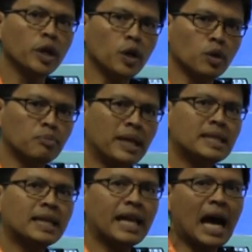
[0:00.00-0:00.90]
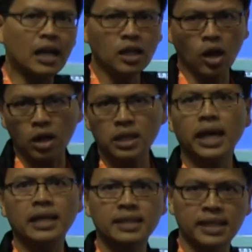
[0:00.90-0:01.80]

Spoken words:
it will basically unlock and